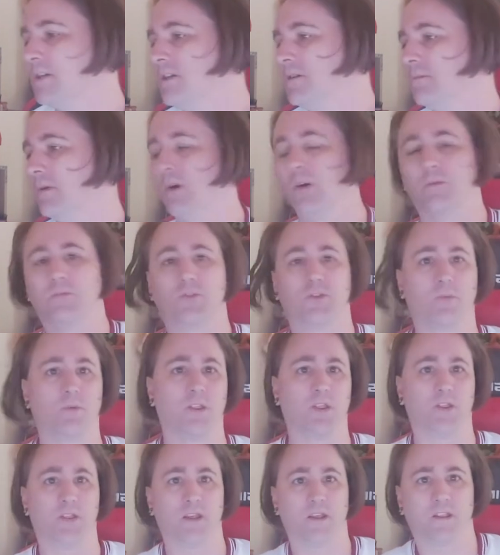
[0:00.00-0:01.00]
But some of
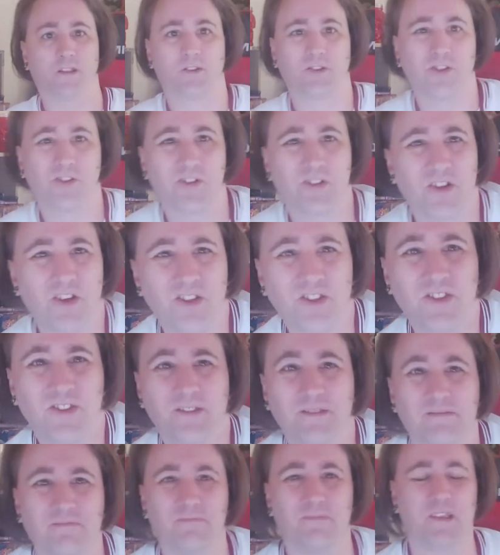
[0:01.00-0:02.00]
the things, just because
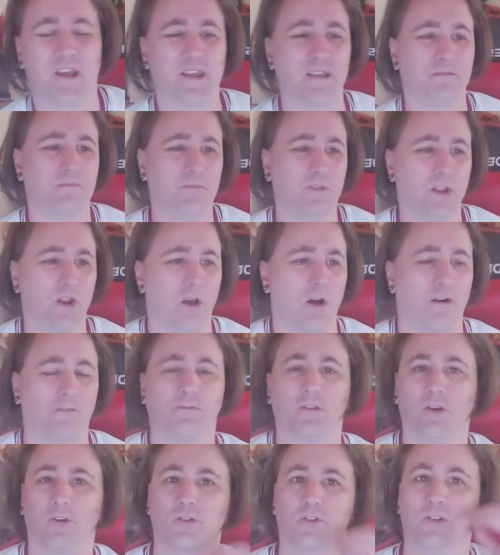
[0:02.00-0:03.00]
like you know, I've
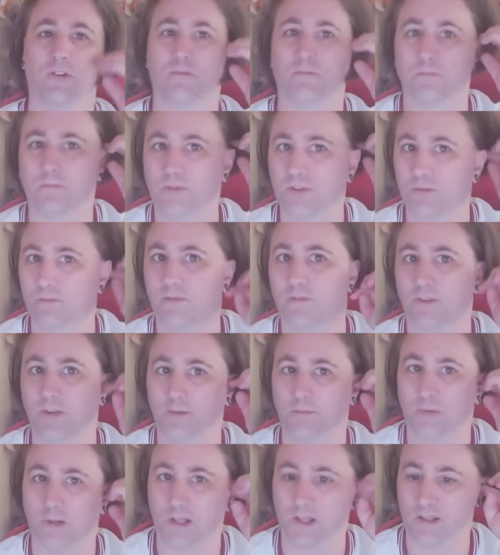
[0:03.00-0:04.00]
looked at some of the
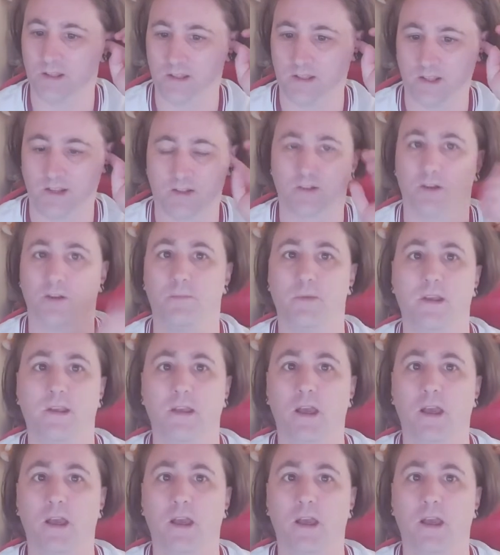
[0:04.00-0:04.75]
places that it's got to be.